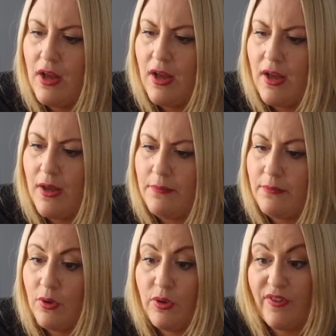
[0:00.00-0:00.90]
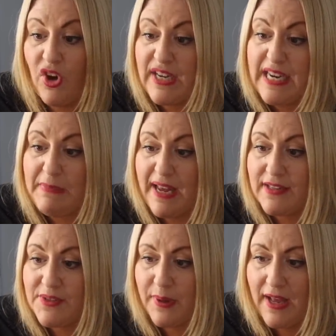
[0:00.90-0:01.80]
Or they've got an
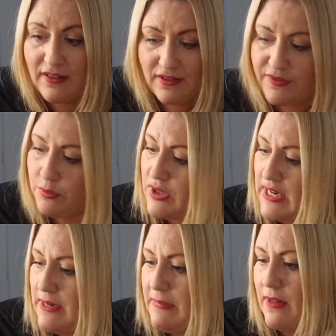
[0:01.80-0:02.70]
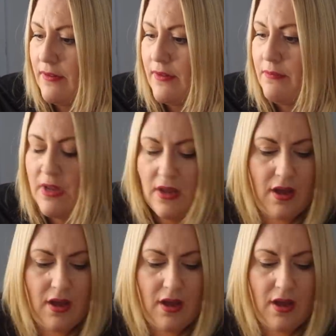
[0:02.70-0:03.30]
email as well, if you want to email them.